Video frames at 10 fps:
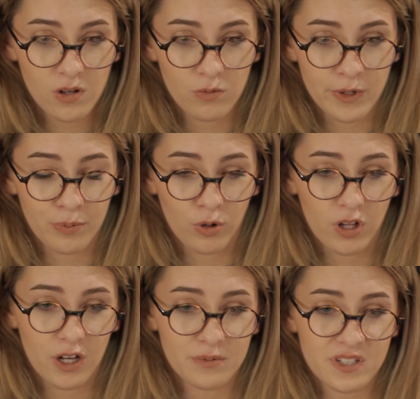We pull
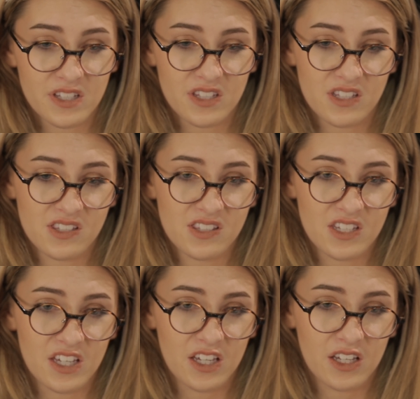up to the
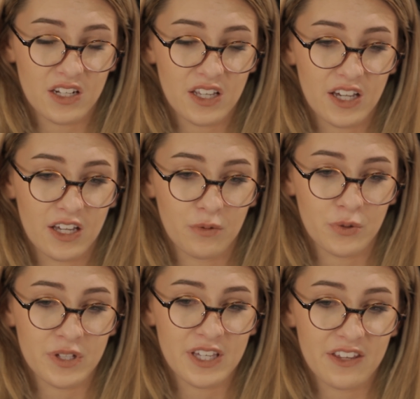scene, and when
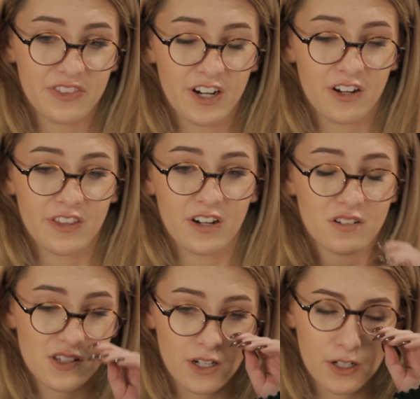we get there,
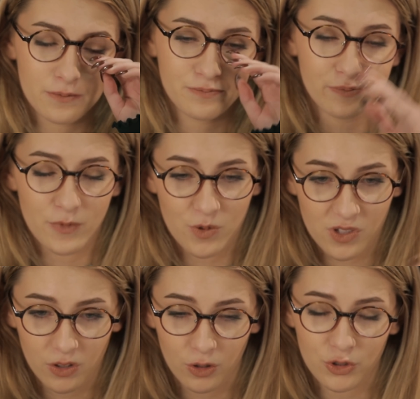there's a
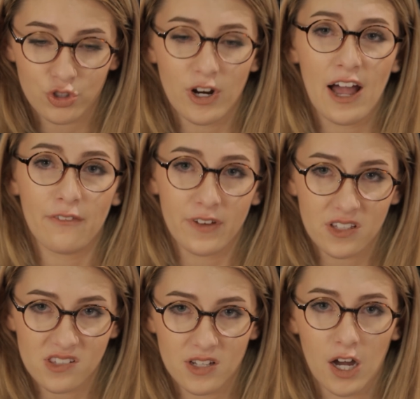little
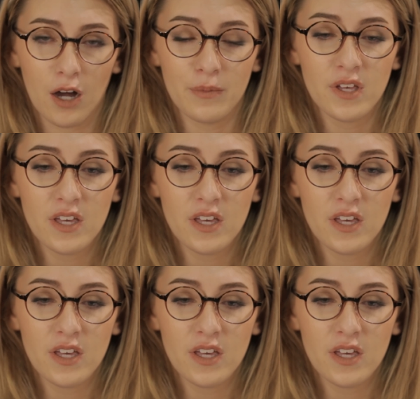traffic stop.